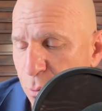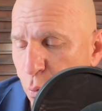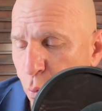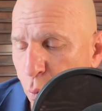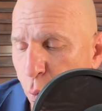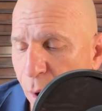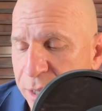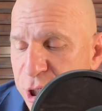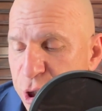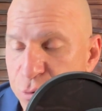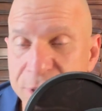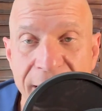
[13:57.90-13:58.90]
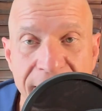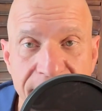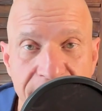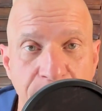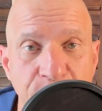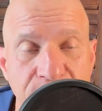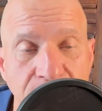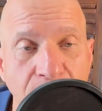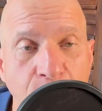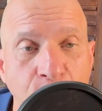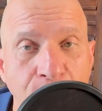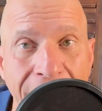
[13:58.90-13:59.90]
once you take the upper, the
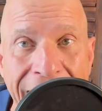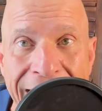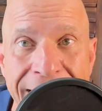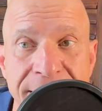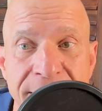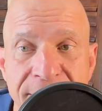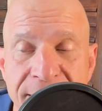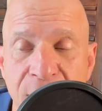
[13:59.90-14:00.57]
lower, and the